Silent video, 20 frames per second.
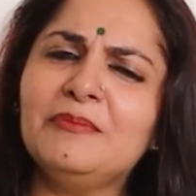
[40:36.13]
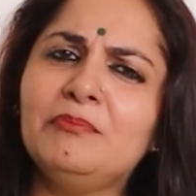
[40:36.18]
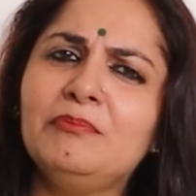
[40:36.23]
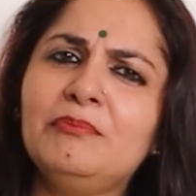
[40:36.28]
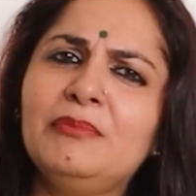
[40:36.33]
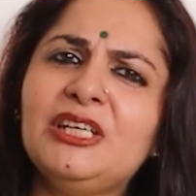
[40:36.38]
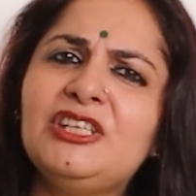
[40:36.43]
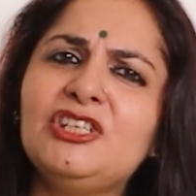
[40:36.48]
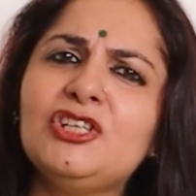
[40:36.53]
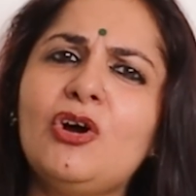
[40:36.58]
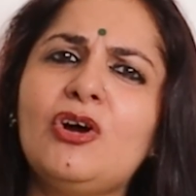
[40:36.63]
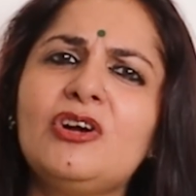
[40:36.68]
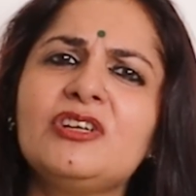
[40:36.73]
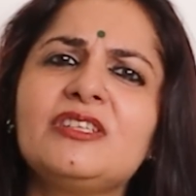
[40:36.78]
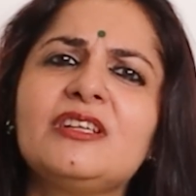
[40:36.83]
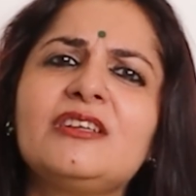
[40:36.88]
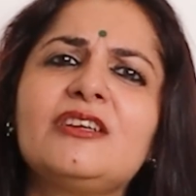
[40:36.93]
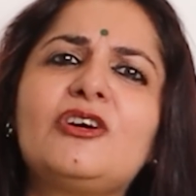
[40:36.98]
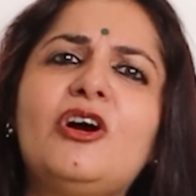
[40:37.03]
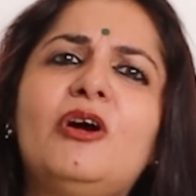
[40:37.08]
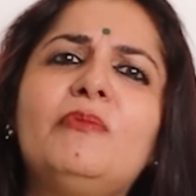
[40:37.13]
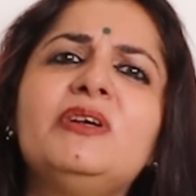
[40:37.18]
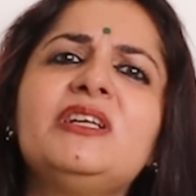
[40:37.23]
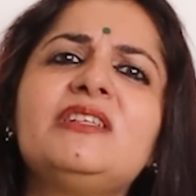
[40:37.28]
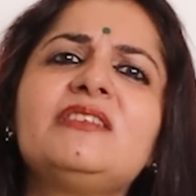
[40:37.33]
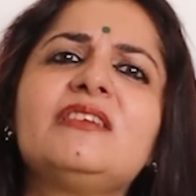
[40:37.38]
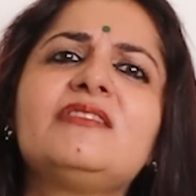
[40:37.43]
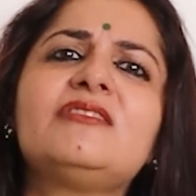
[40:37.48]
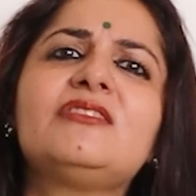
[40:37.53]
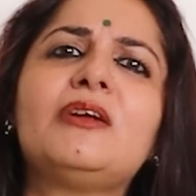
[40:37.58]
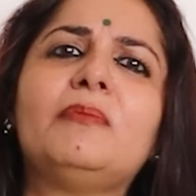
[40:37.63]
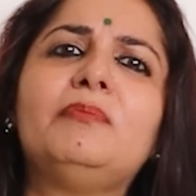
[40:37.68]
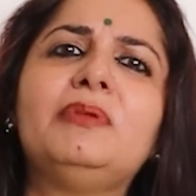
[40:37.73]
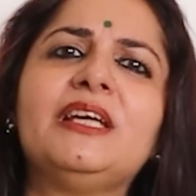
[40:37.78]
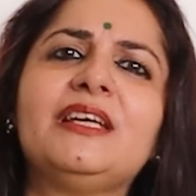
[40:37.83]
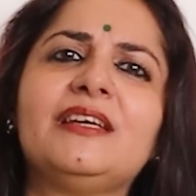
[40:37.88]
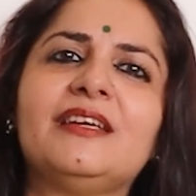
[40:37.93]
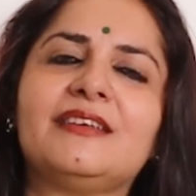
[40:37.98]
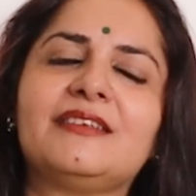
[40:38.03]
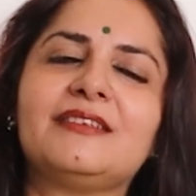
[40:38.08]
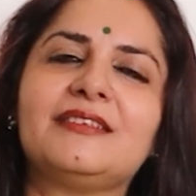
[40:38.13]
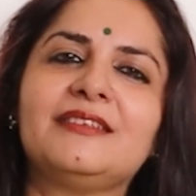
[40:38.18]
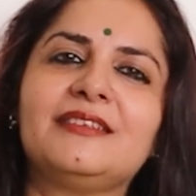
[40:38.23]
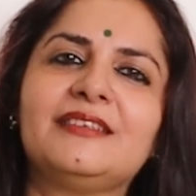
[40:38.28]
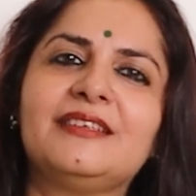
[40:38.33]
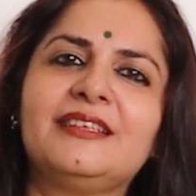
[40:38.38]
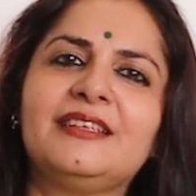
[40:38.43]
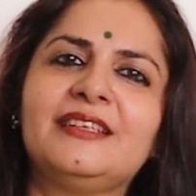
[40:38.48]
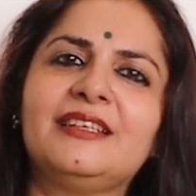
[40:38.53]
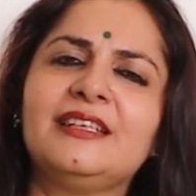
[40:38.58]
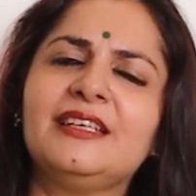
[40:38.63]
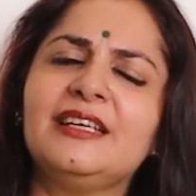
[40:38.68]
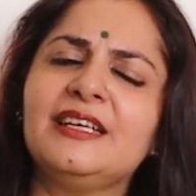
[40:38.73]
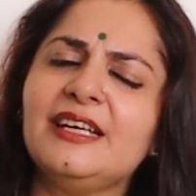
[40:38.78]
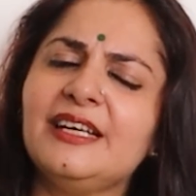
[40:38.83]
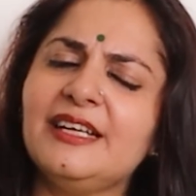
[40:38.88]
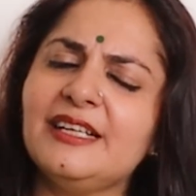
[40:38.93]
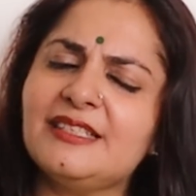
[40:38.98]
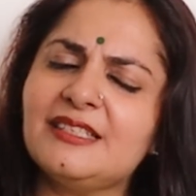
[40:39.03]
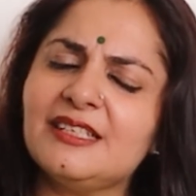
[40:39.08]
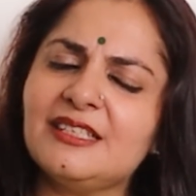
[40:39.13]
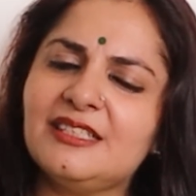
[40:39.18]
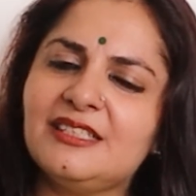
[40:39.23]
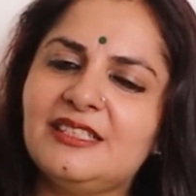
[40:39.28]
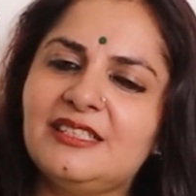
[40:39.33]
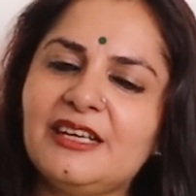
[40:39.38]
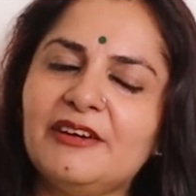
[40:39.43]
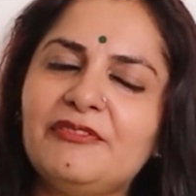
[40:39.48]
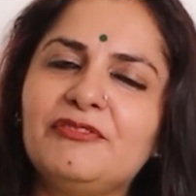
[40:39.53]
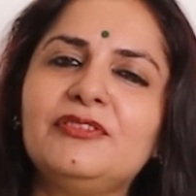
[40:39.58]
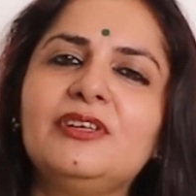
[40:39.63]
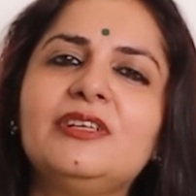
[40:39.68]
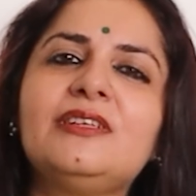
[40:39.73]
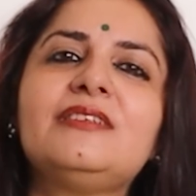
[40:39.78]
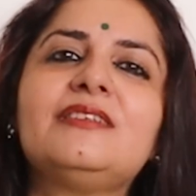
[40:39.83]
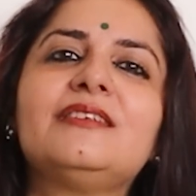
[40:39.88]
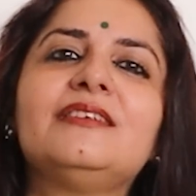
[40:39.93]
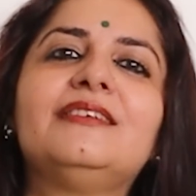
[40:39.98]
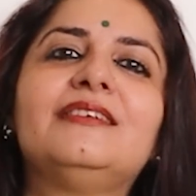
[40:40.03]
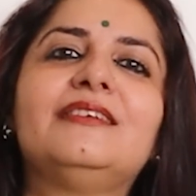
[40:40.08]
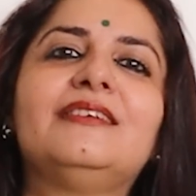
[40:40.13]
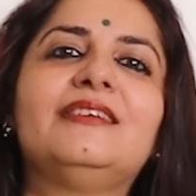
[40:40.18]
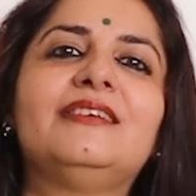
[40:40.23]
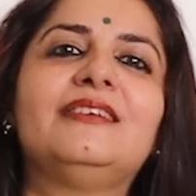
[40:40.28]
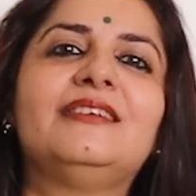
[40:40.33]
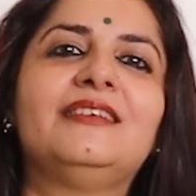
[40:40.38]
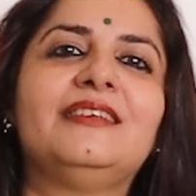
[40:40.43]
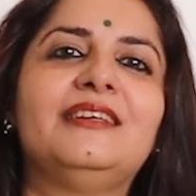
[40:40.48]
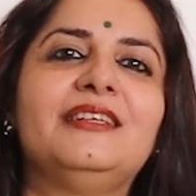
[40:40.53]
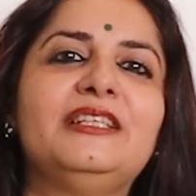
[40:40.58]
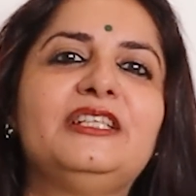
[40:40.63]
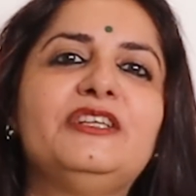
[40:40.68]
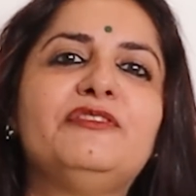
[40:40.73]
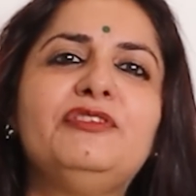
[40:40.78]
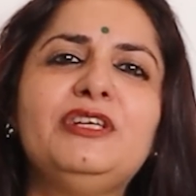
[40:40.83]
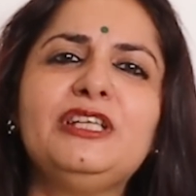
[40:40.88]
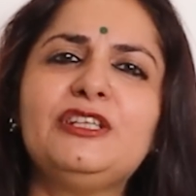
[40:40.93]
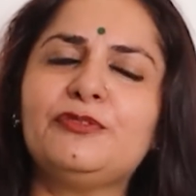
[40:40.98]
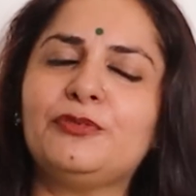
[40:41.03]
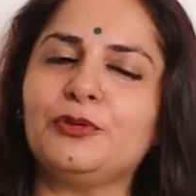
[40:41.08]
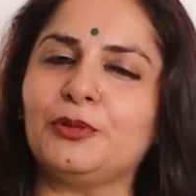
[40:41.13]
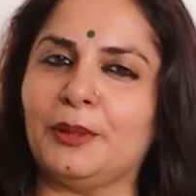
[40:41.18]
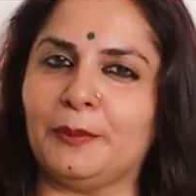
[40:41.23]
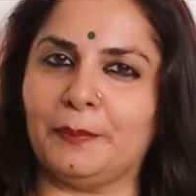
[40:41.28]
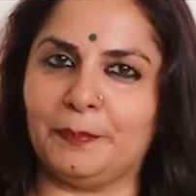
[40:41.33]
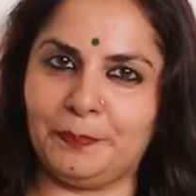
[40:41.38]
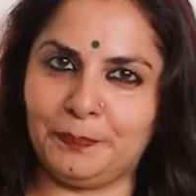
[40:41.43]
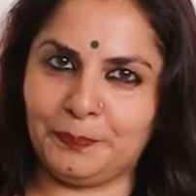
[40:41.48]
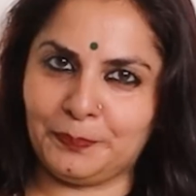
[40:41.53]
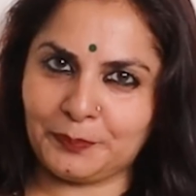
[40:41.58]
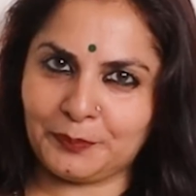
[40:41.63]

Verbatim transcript: meteors and comets are troubling it. It's a definite defeat for them.